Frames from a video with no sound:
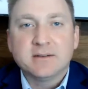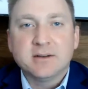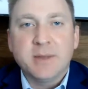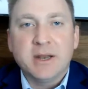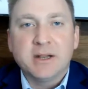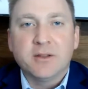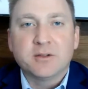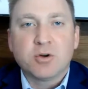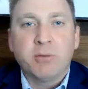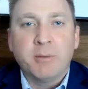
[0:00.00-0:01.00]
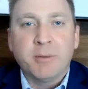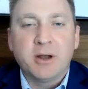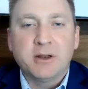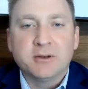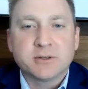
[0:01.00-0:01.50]
depending on those corporate
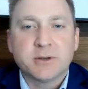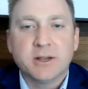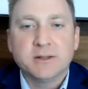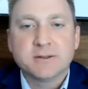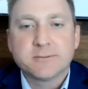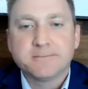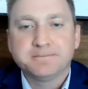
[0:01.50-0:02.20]
bond interest rates.